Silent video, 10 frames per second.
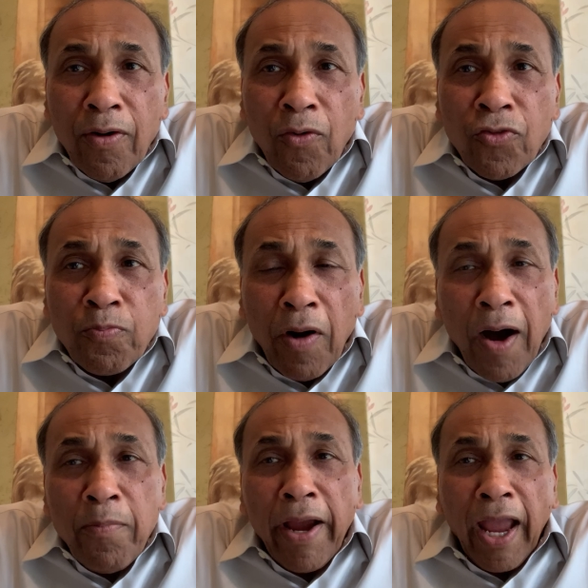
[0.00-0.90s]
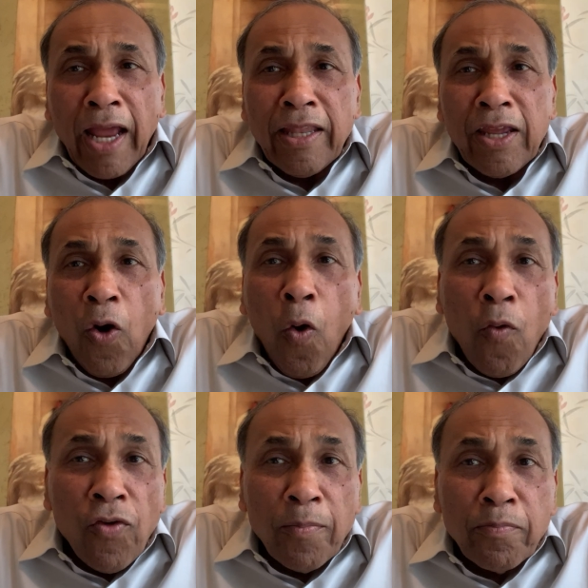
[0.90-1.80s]
sperm and the
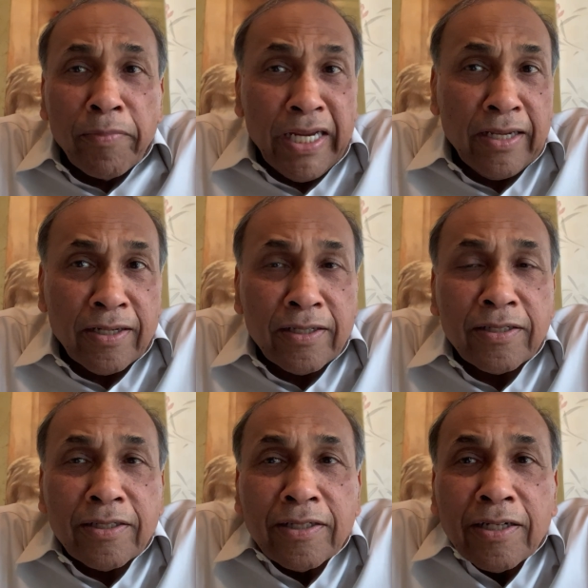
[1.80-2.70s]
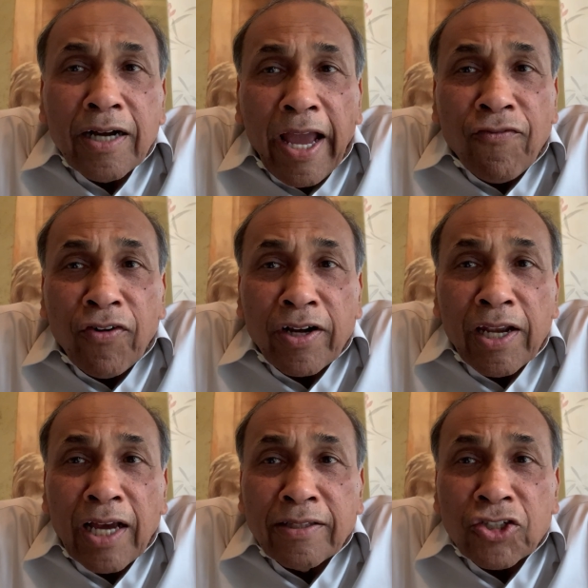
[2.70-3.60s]
ovum meet, a
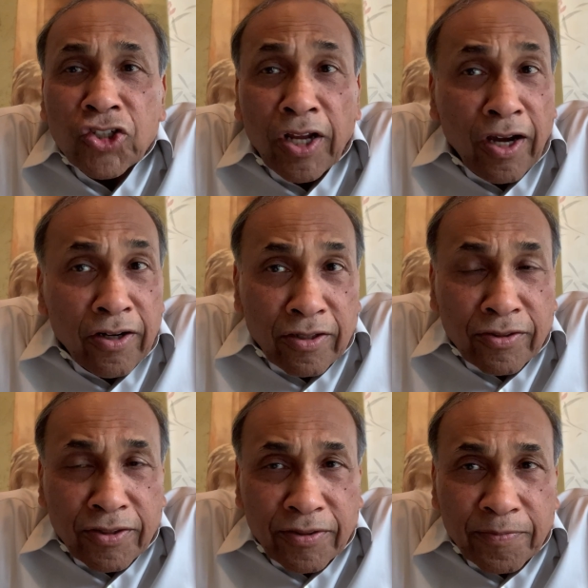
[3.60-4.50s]
fertilization occurs.